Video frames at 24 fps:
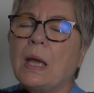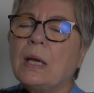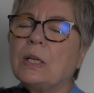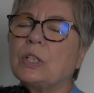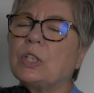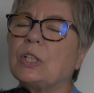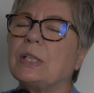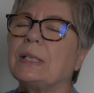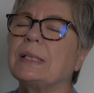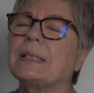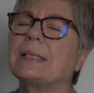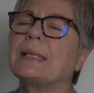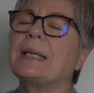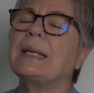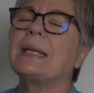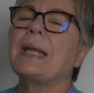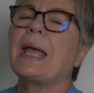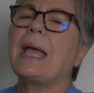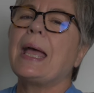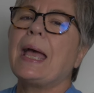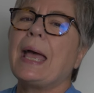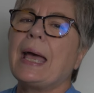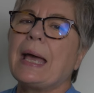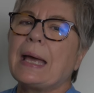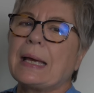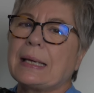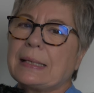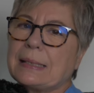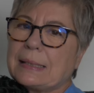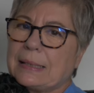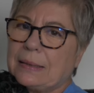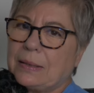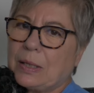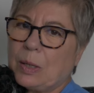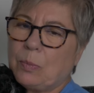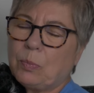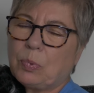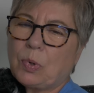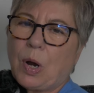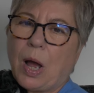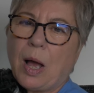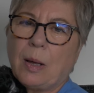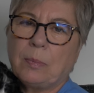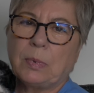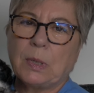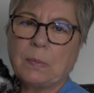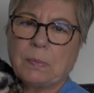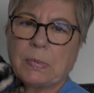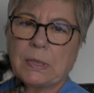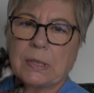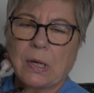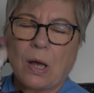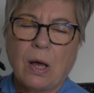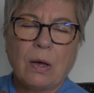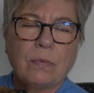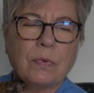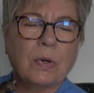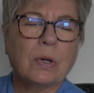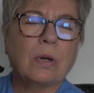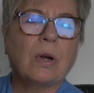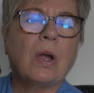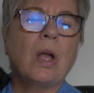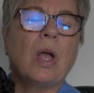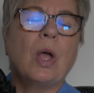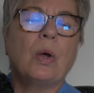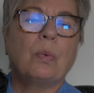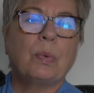She is an excellent problem solver.